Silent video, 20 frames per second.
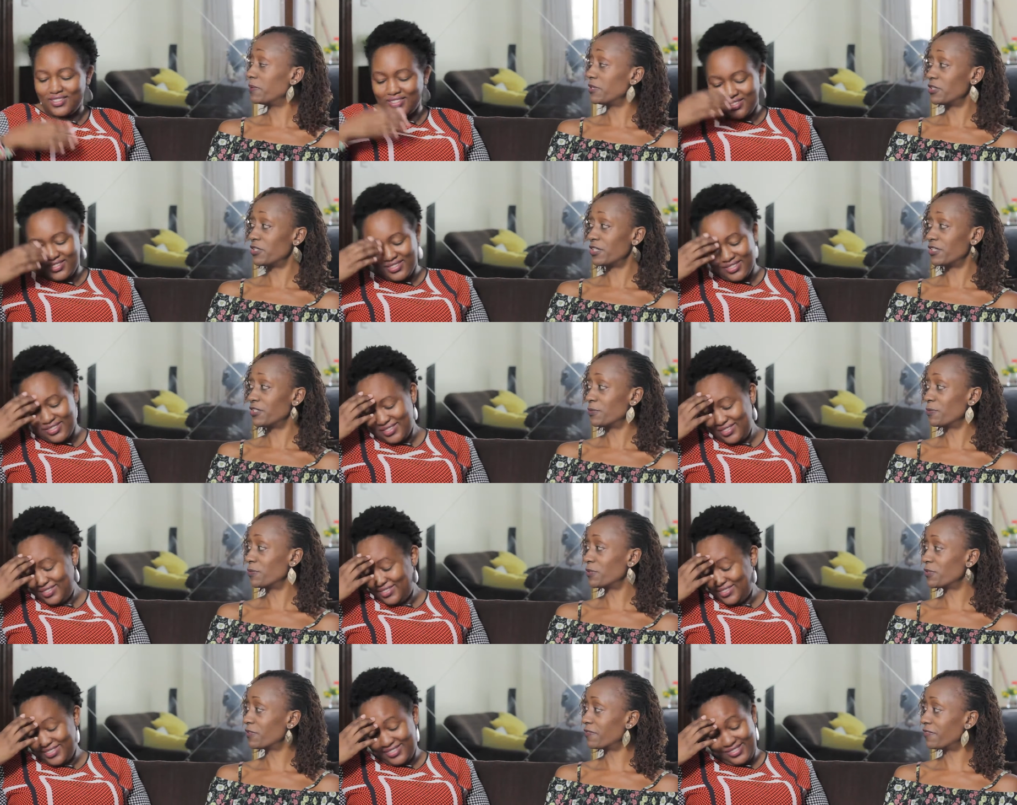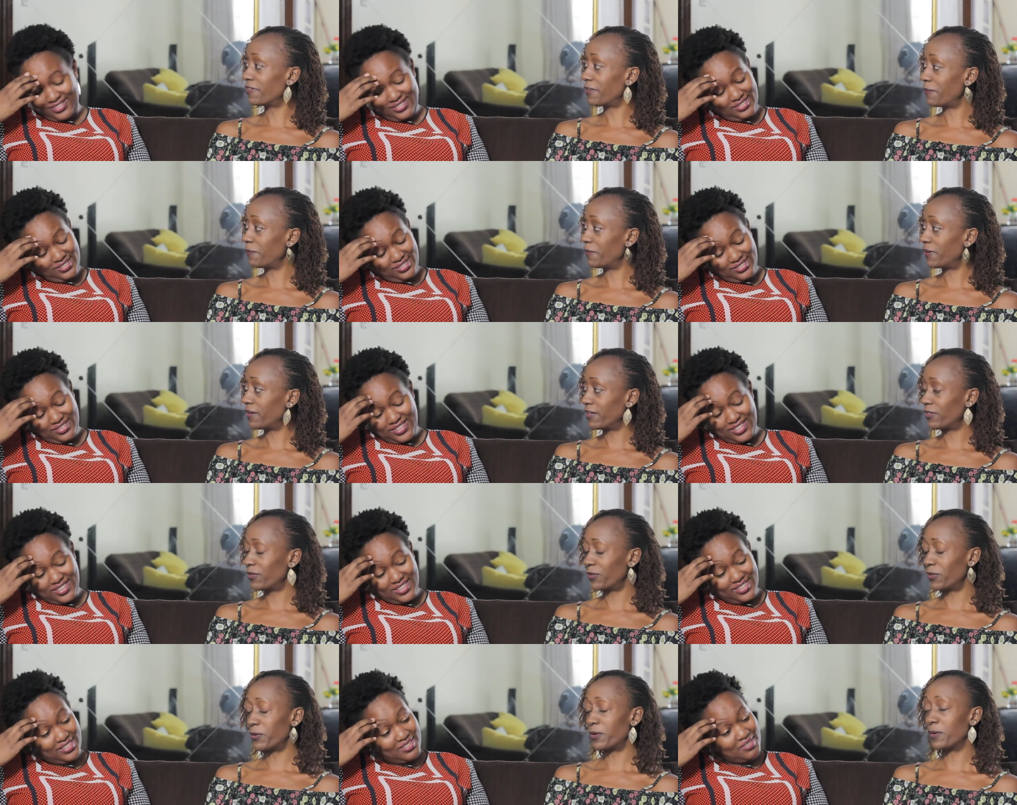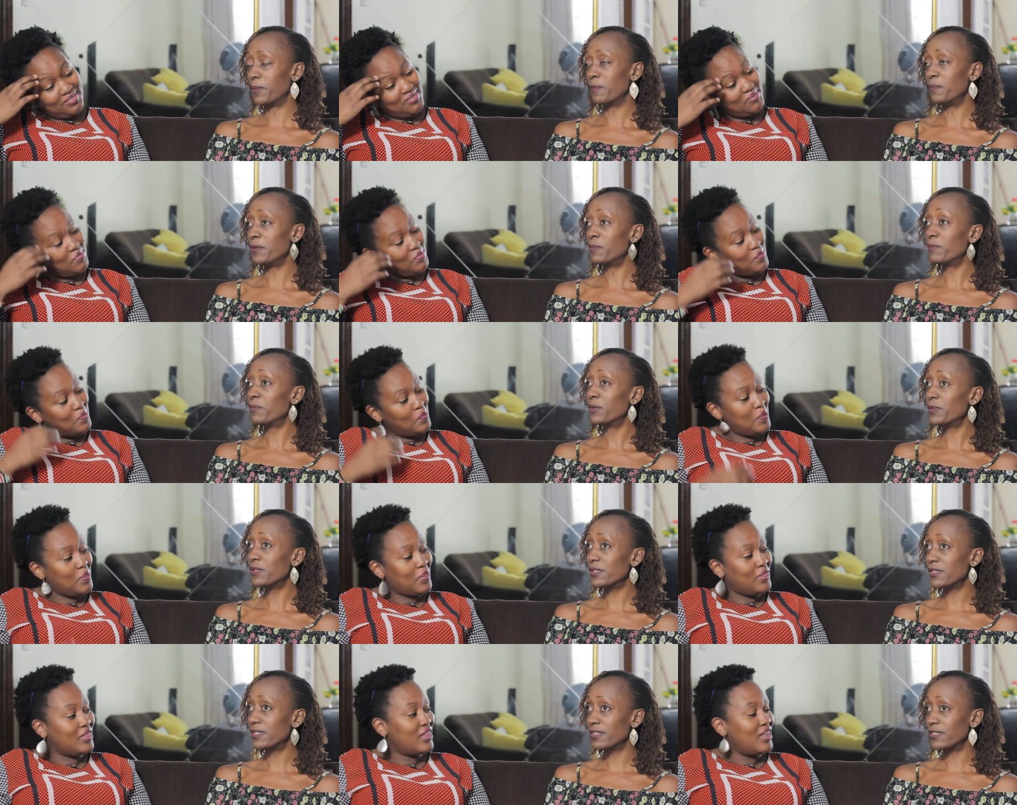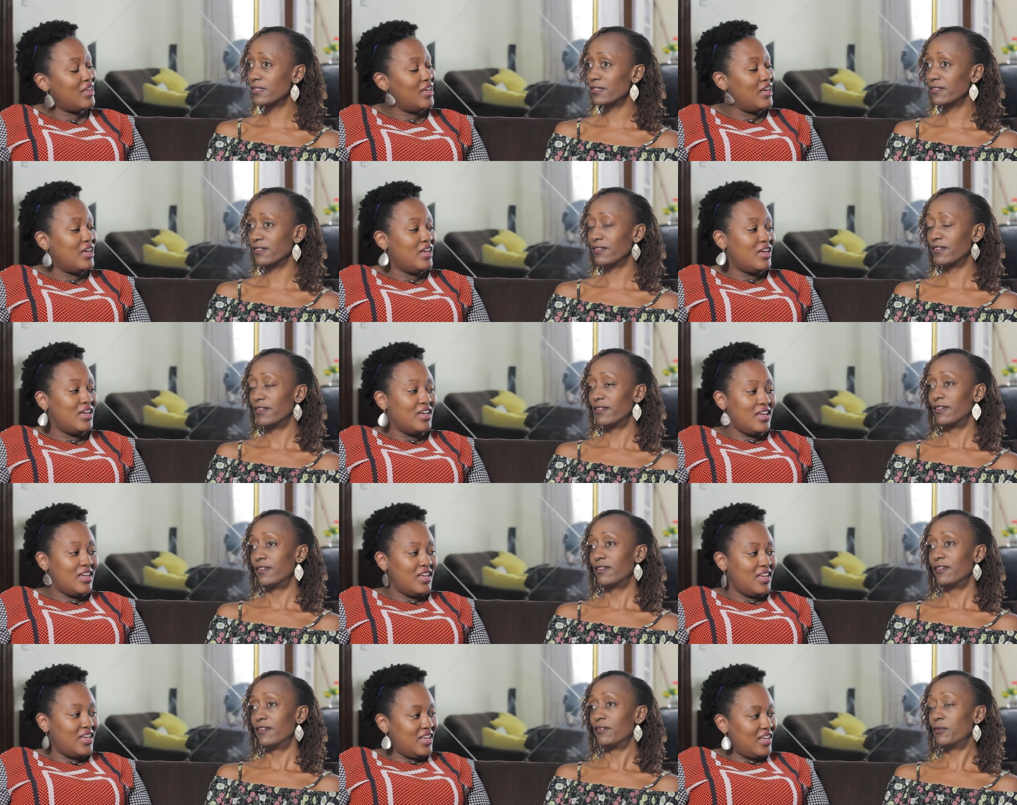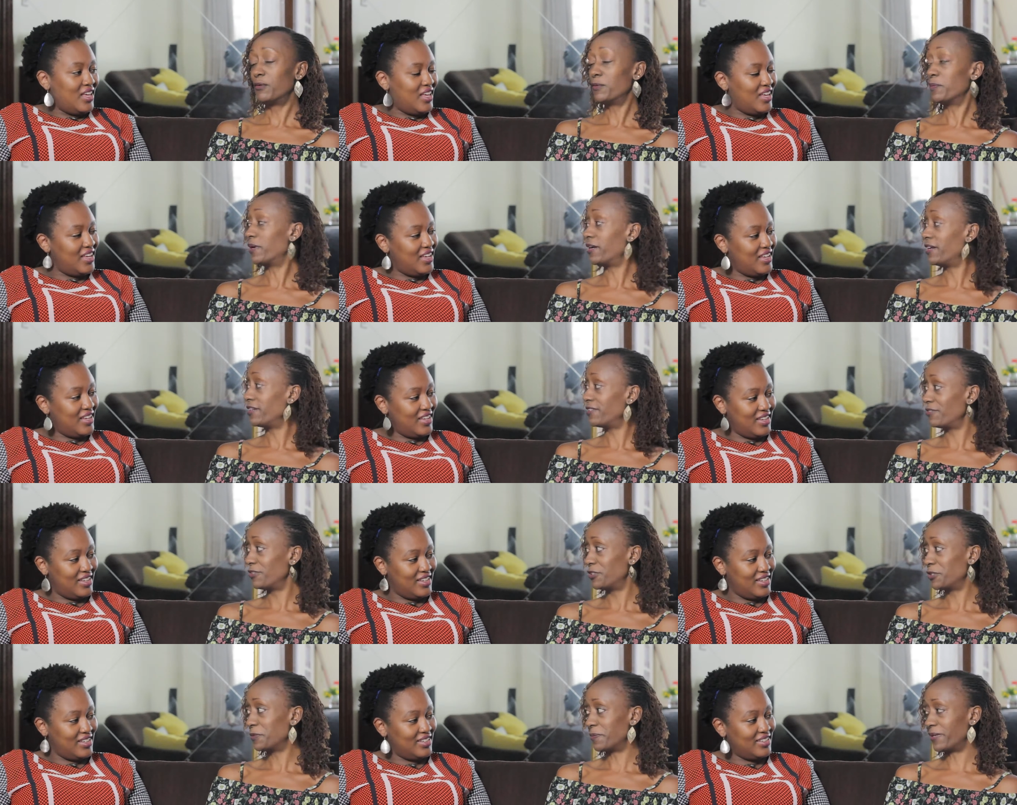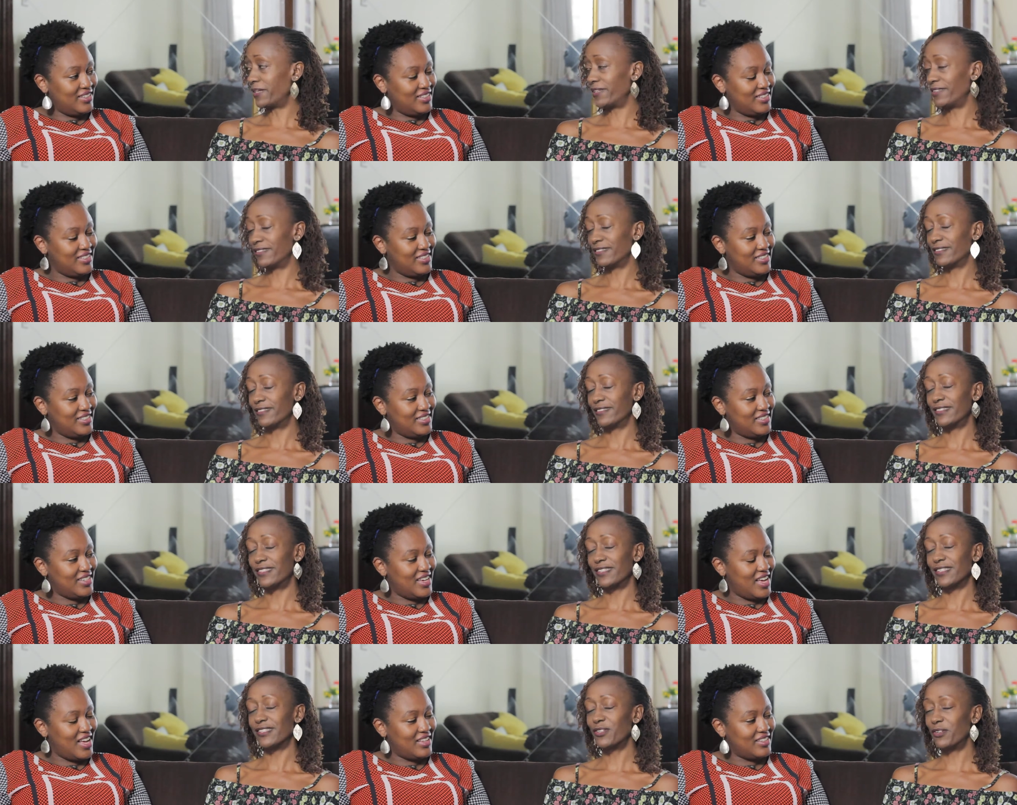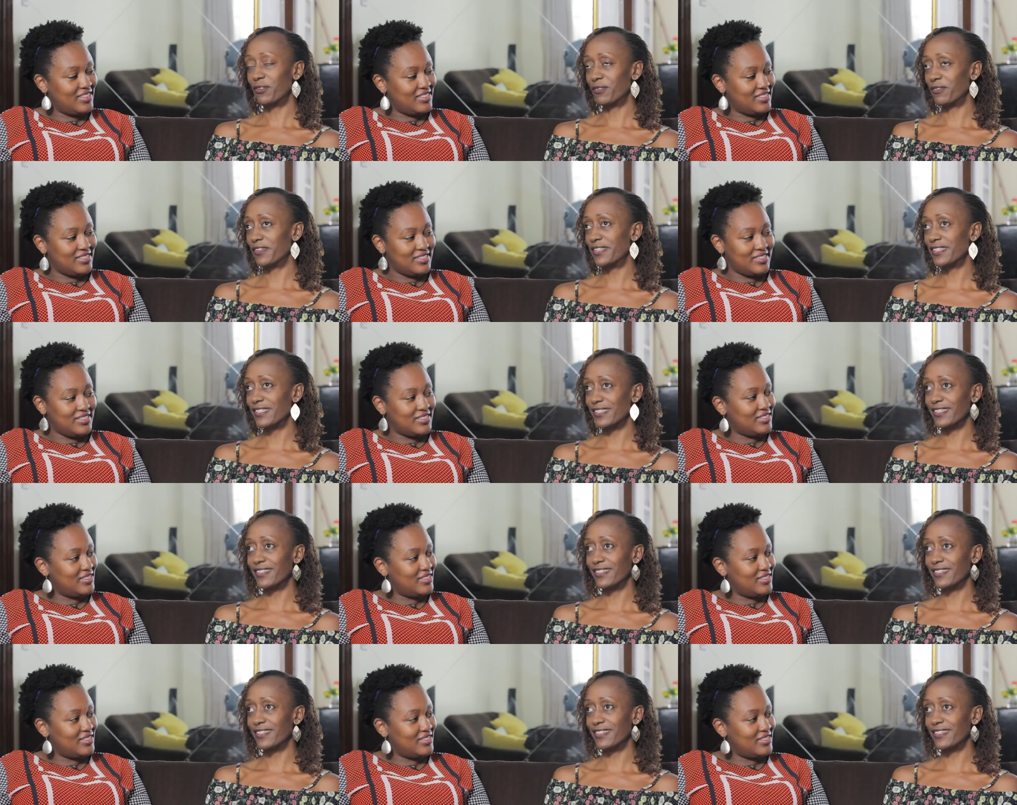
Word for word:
Speaker 1: judged most of them and I thought they were bimbos who married rich men just confessing